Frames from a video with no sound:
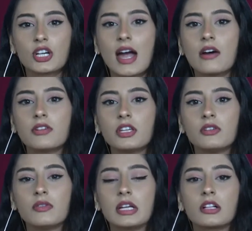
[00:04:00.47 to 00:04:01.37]
how do
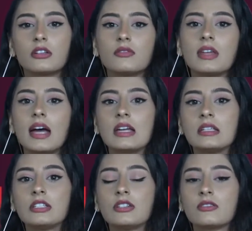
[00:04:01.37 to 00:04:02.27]
you include that
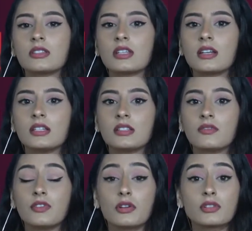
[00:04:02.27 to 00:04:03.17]
into your studies
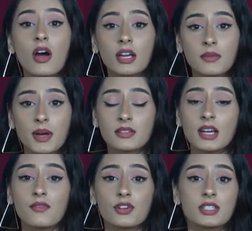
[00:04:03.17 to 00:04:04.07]
of, you know, talking about
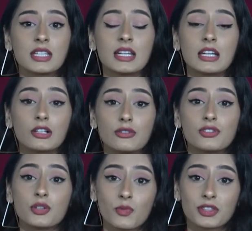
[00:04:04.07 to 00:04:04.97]
diversity and
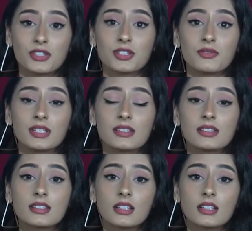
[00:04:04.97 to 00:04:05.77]
inclusion with the students?